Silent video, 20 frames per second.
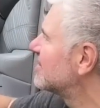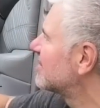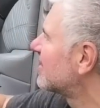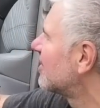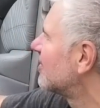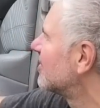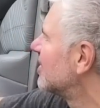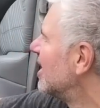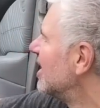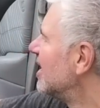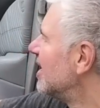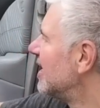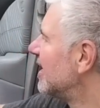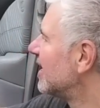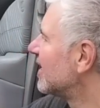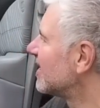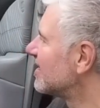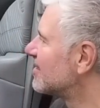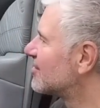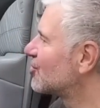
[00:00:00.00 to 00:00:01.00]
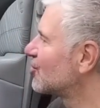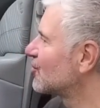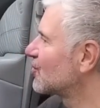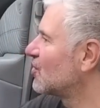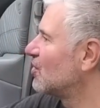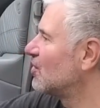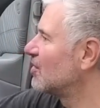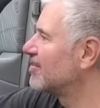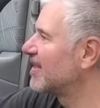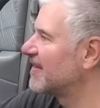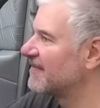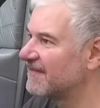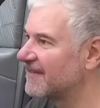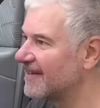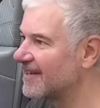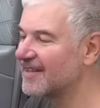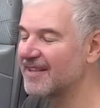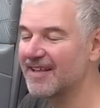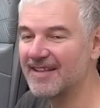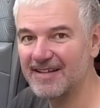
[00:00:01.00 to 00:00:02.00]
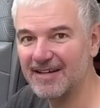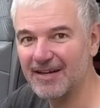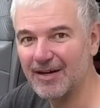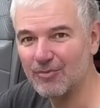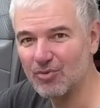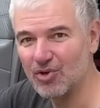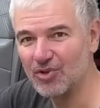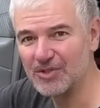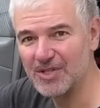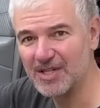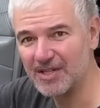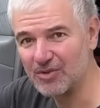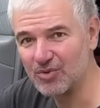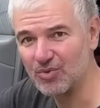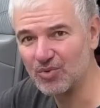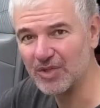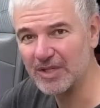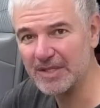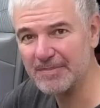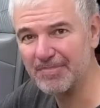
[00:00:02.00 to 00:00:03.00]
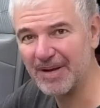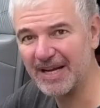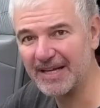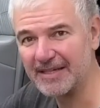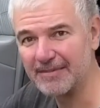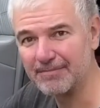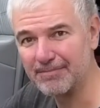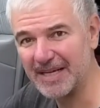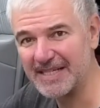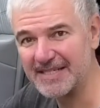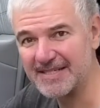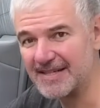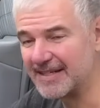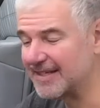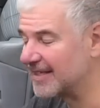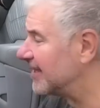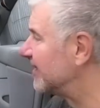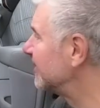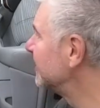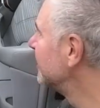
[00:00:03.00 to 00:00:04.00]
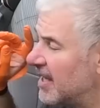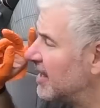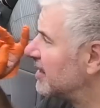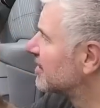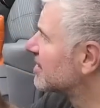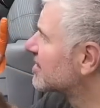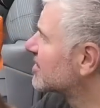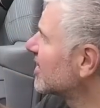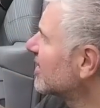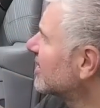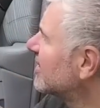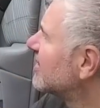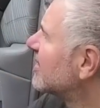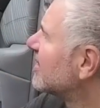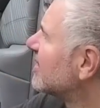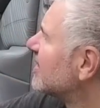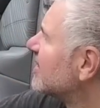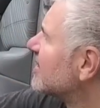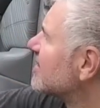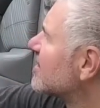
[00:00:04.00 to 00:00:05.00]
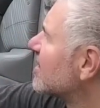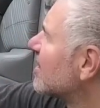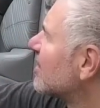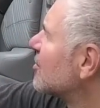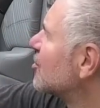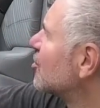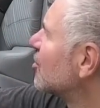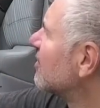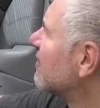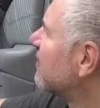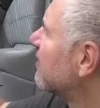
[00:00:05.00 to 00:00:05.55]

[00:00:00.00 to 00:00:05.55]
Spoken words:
So it's just gone a bit further than I wanted, all this paint, basically. The second thing is that I should have